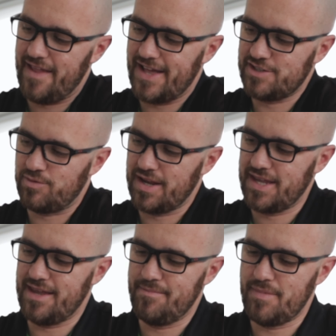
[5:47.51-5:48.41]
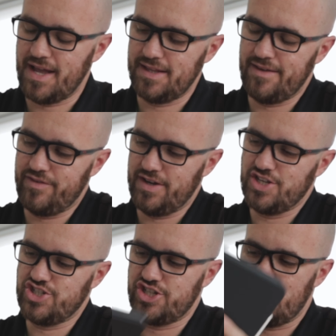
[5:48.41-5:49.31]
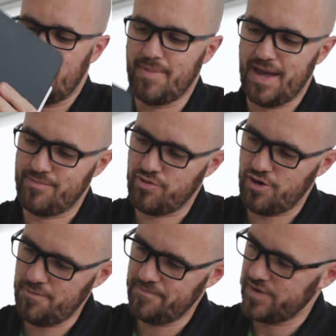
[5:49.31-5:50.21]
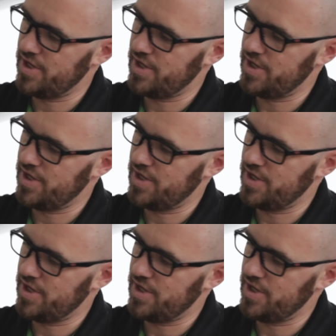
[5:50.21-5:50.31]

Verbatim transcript: and that's where I keep my 11-inch iPad Pro.